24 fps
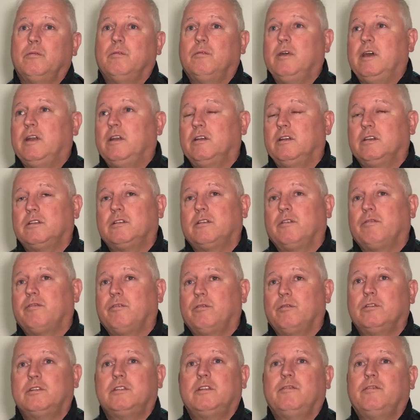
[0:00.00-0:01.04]
whether it's the
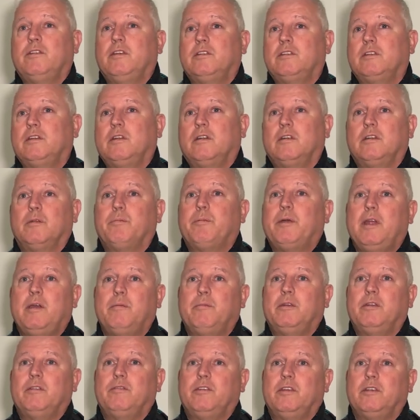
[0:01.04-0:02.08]
First Division or the
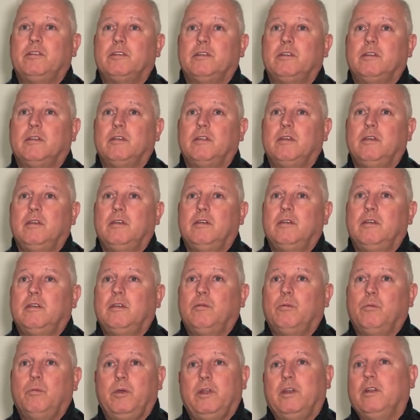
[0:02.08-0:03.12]
Premier Division
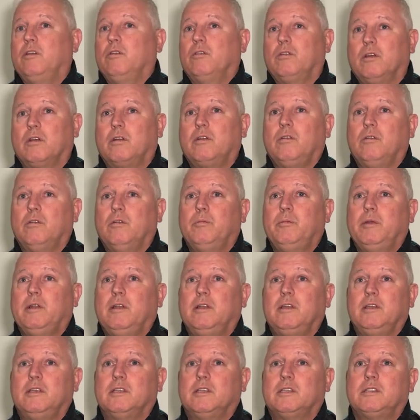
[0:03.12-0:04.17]
with another club at
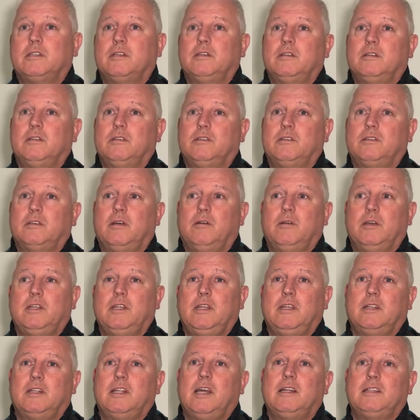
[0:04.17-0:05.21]
least. So I
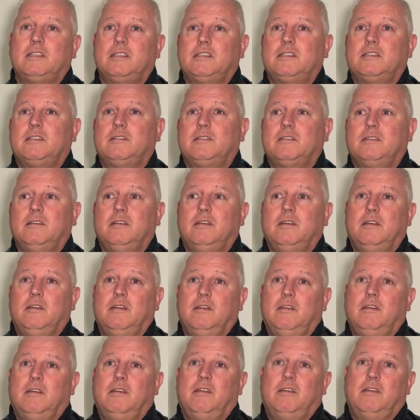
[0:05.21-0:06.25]
think that's,
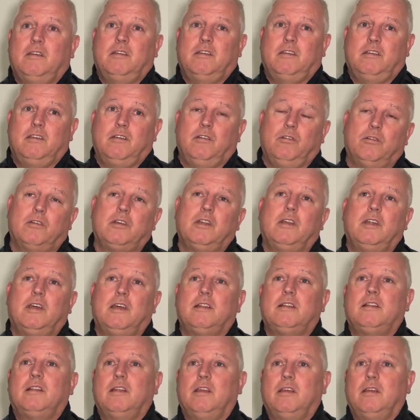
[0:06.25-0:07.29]
you're looking
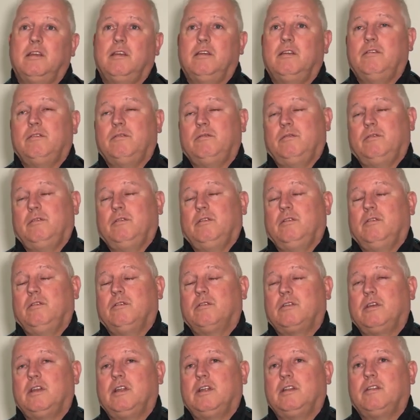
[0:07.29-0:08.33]
at
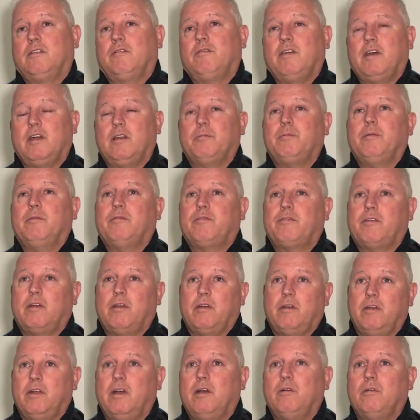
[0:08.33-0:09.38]
developing for
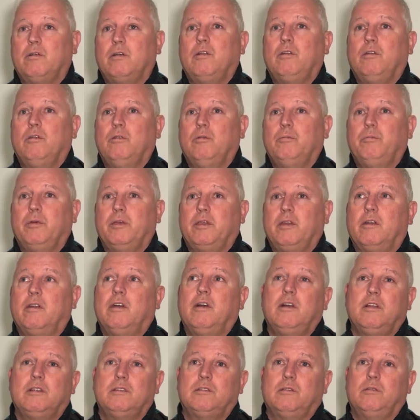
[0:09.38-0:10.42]
our own club, but you're
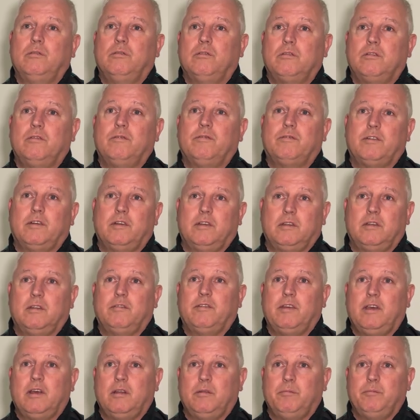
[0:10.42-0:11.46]
also looking for the
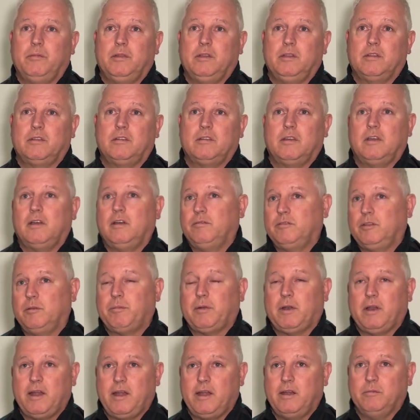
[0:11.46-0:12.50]
development of the
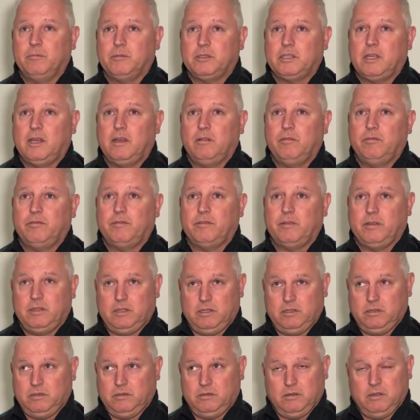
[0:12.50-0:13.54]
player himself.
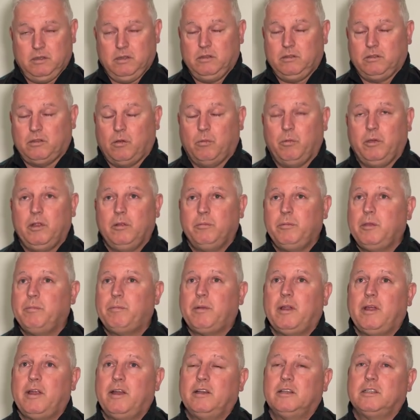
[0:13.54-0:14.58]
And there will be
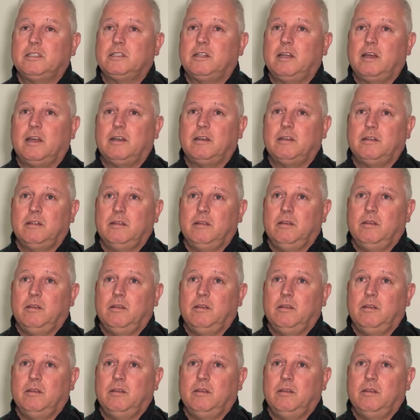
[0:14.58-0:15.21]
players that